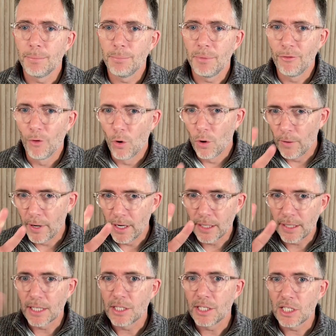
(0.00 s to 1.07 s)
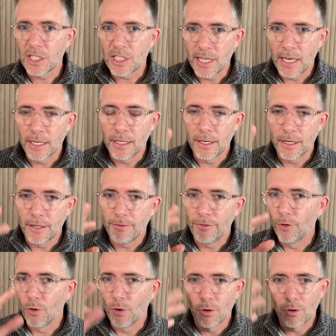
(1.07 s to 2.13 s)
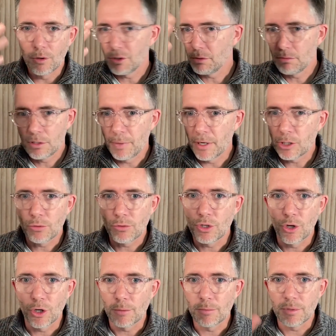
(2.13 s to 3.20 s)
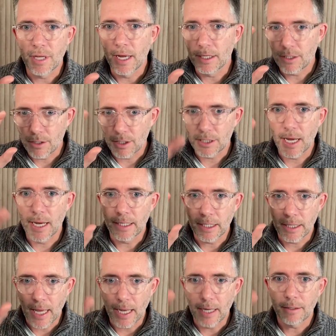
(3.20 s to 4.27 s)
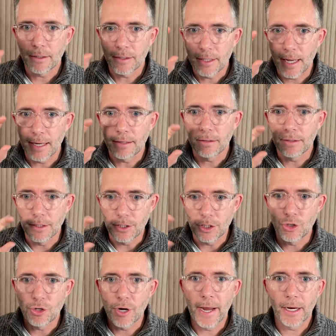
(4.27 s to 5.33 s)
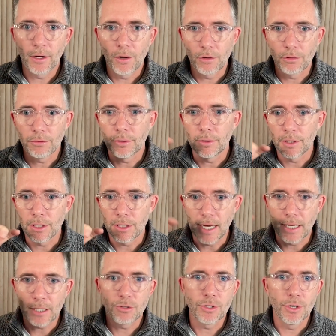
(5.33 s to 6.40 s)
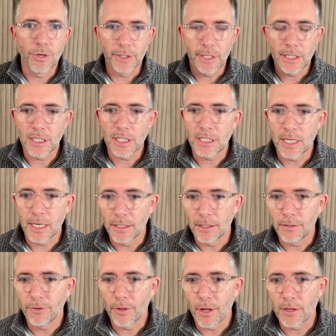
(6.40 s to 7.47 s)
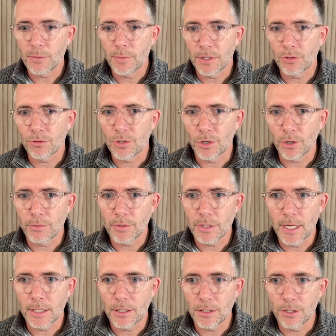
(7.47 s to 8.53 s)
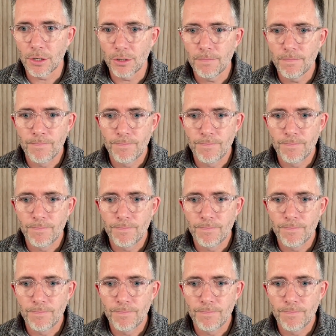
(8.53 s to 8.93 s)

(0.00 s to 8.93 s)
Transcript: before, when it gets extended for special circumstances, I take it that is a drag along. The tax return gets extended for those special circumstances too.